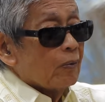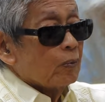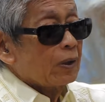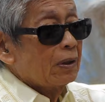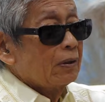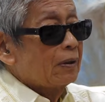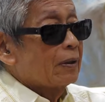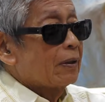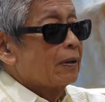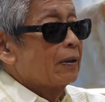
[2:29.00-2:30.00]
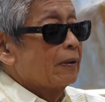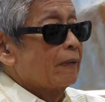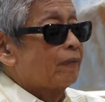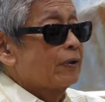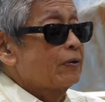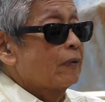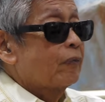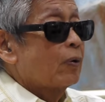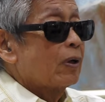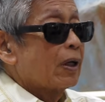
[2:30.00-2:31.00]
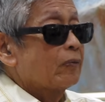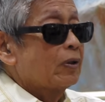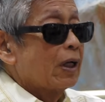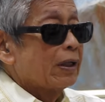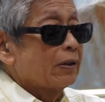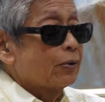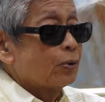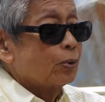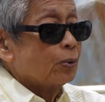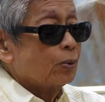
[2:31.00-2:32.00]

Well, first of all, I would like to